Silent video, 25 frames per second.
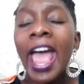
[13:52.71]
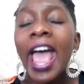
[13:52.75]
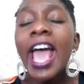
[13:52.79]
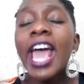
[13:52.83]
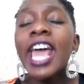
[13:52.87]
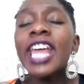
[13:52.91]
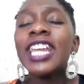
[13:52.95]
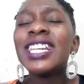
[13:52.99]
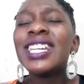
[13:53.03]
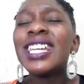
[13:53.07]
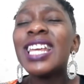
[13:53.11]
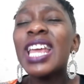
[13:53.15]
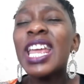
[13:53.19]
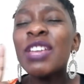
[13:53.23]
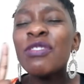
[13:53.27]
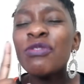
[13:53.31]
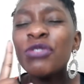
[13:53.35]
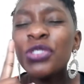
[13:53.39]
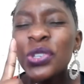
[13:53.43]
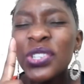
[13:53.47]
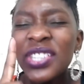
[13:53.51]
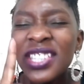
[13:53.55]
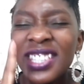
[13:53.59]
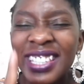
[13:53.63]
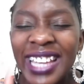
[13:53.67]
and if
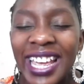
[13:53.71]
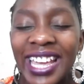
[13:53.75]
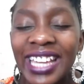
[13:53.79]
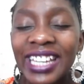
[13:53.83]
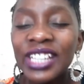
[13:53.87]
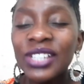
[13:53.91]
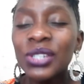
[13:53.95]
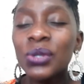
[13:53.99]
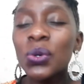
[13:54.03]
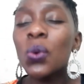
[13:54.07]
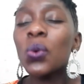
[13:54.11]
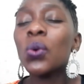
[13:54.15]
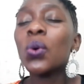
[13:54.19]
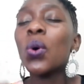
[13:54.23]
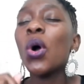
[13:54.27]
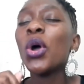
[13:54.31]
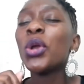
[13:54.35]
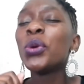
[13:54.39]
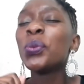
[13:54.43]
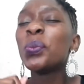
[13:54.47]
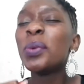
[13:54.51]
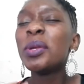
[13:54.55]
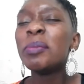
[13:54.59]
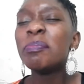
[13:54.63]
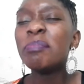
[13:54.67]
you said it, oh
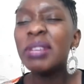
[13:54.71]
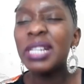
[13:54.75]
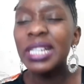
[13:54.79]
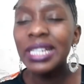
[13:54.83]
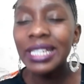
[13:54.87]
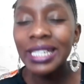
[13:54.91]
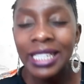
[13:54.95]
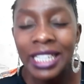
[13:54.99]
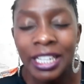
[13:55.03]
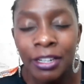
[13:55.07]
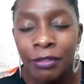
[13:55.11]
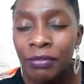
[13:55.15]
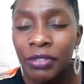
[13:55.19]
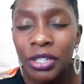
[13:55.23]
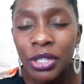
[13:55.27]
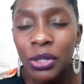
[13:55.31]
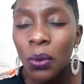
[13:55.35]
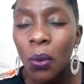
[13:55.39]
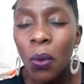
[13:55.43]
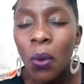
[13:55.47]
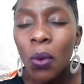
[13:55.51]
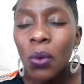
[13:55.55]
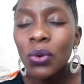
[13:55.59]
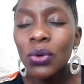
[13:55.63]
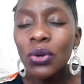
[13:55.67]
God, we believe it,
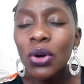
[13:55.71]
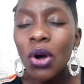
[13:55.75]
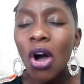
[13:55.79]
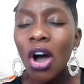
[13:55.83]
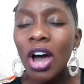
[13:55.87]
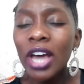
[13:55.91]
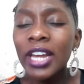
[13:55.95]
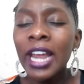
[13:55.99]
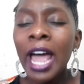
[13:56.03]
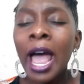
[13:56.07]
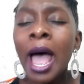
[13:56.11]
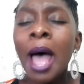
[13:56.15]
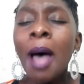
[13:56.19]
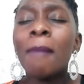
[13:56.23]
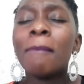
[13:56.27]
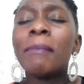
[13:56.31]
oh God.